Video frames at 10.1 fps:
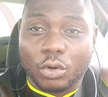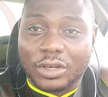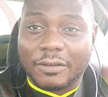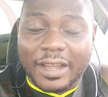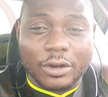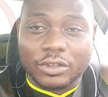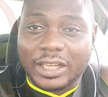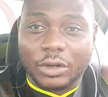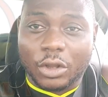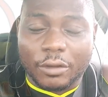coronavirus
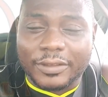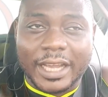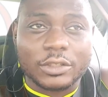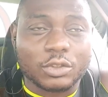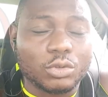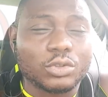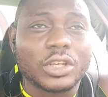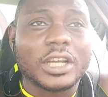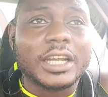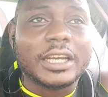and all of that, good.
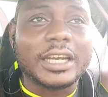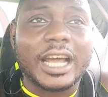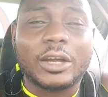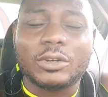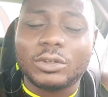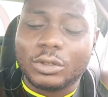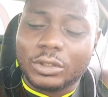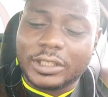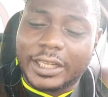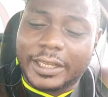Now
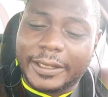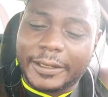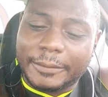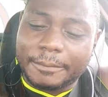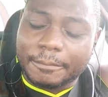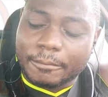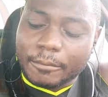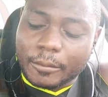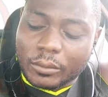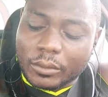the
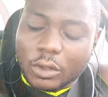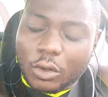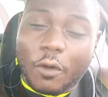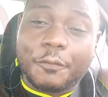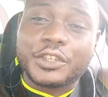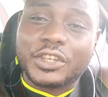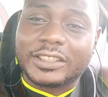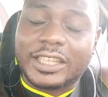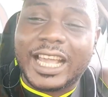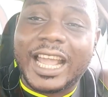
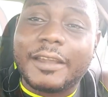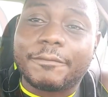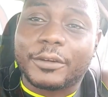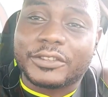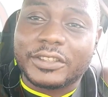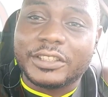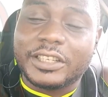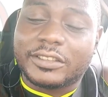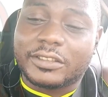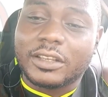officials that are enforcing
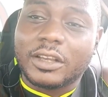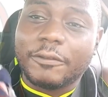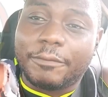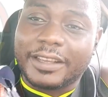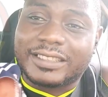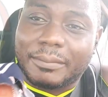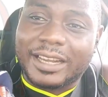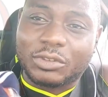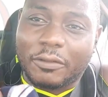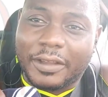this face
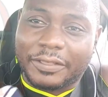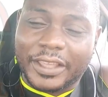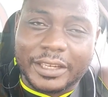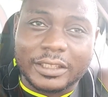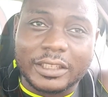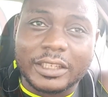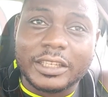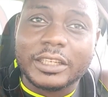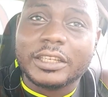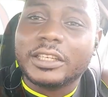mask of a thing,
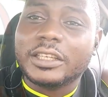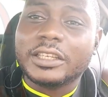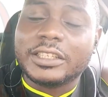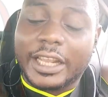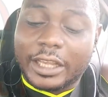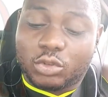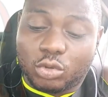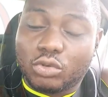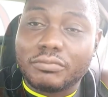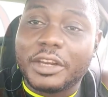they
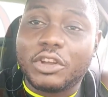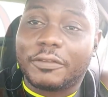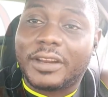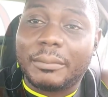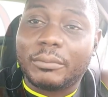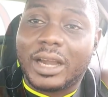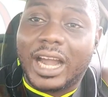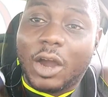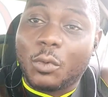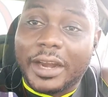too, many of them
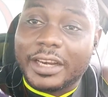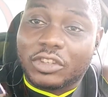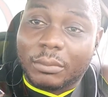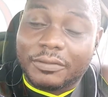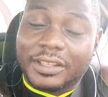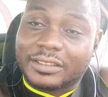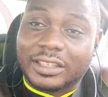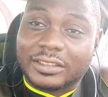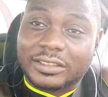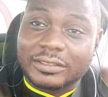are wearing some of these
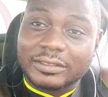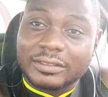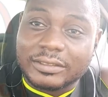things,